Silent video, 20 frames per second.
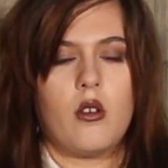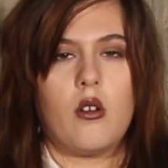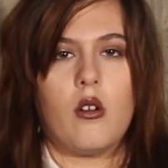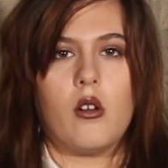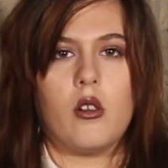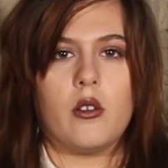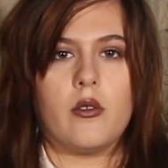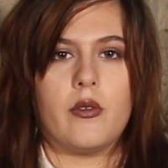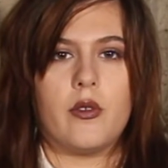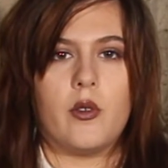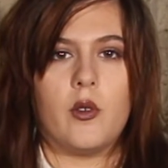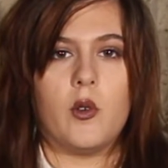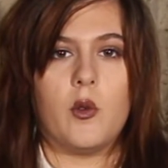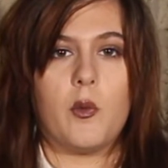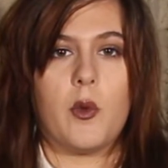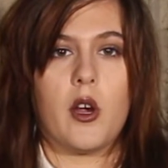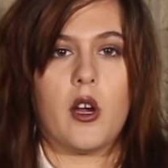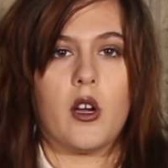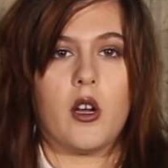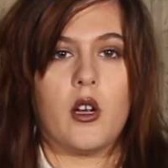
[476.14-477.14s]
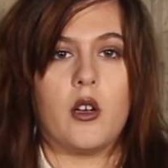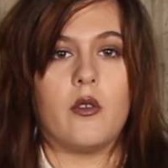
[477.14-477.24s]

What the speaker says: all of whom are